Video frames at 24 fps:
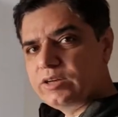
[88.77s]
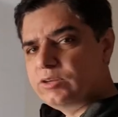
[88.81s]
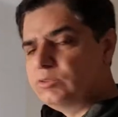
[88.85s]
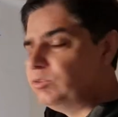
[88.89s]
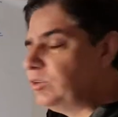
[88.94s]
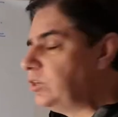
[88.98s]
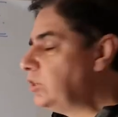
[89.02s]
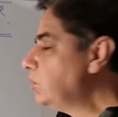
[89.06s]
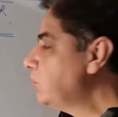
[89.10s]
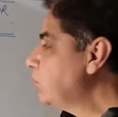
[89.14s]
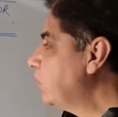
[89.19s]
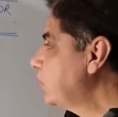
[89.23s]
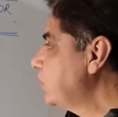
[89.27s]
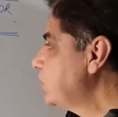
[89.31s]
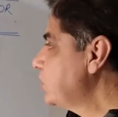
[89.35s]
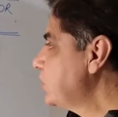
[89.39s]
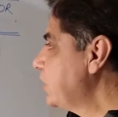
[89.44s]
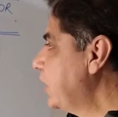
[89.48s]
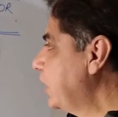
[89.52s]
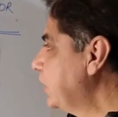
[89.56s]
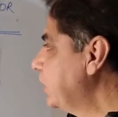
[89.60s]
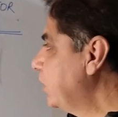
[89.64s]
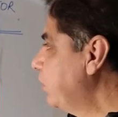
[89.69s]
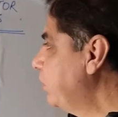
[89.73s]
you need to
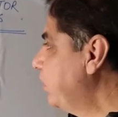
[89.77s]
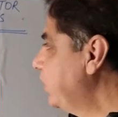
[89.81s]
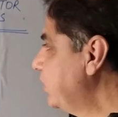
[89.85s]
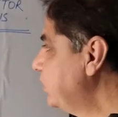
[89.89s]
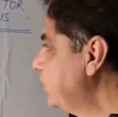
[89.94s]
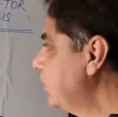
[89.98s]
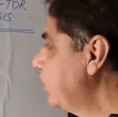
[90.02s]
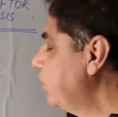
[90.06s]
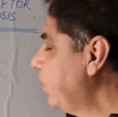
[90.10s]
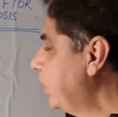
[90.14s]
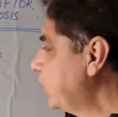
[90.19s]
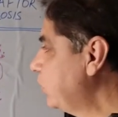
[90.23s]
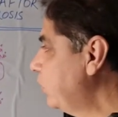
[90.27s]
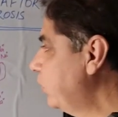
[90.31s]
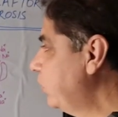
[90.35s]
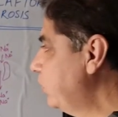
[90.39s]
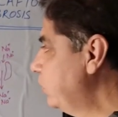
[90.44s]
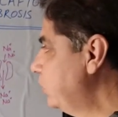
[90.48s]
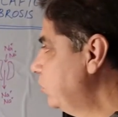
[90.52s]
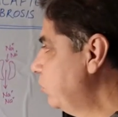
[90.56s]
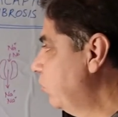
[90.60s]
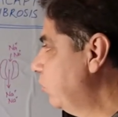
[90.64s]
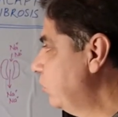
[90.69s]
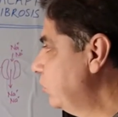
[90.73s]
understand the basic
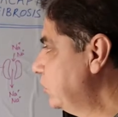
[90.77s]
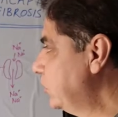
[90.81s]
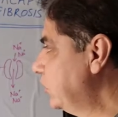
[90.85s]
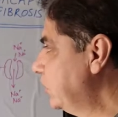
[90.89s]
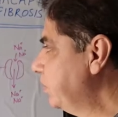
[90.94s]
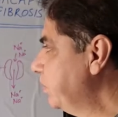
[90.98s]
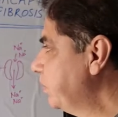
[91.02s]
pathophysiology.